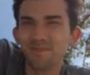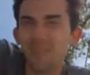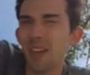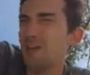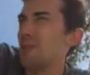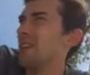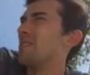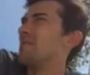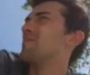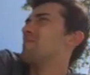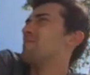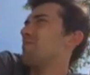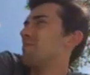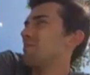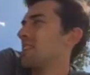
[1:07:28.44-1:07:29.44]
Maybe.
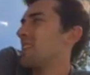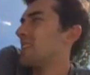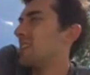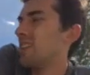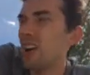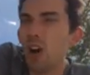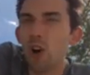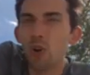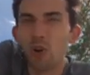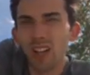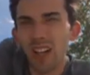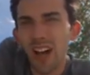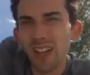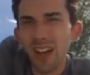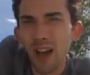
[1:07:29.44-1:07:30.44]
Oh well,
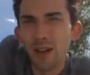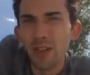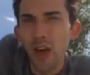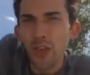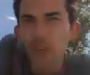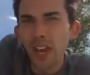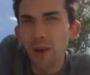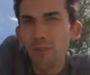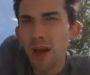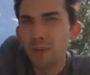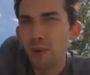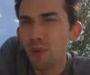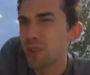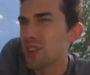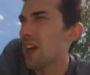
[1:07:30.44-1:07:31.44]
I think I'm
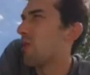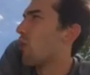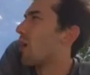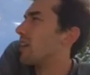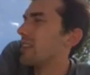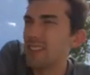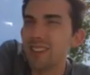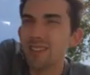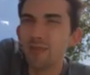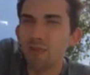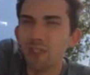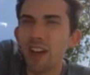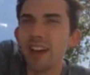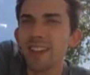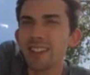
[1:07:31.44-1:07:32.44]
happy with that one
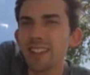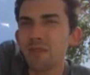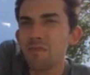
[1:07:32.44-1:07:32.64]
flight